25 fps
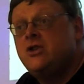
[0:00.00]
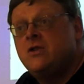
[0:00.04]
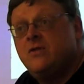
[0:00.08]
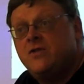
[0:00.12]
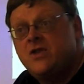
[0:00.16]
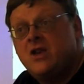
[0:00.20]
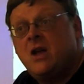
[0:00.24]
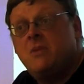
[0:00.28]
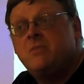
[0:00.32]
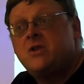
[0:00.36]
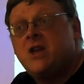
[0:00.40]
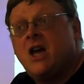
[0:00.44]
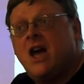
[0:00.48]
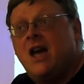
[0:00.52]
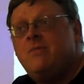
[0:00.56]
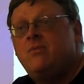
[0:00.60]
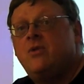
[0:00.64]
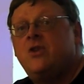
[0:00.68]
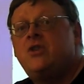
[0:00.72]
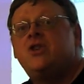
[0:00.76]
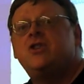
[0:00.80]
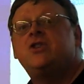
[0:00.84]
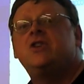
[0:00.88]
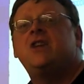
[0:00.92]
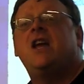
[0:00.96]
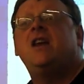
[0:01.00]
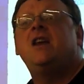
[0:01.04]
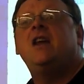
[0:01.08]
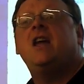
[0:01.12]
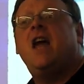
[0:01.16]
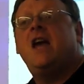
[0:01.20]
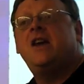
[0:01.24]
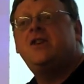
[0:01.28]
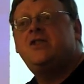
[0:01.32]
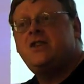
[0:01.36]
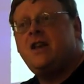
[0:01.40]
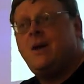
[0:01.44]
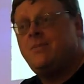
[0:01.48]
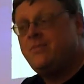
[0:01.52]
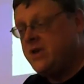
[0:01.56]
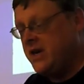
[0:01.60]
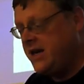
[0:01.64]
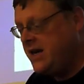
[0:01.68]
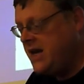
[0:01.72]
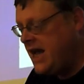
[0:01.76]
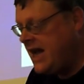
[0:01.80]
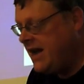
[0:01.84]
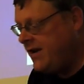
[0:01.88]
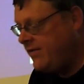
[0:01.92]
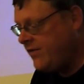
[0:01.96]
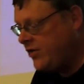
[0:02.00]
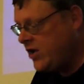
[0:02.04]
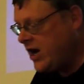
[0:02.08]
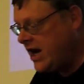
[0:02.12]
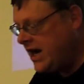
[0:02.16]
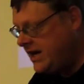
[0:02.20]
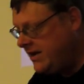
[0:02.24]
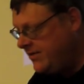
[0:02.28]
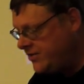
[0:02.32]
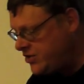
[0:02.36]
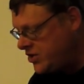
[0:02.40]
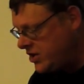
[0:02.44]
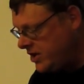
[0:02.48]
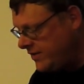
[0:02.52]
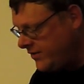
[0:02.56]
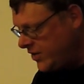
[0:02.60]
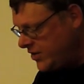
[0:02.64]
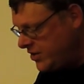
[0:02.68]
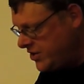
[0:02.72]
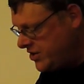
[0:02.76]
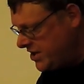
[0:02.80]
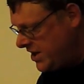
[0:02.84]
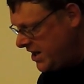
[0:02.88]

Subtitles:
of some type, which is then accepted at a variety of servers.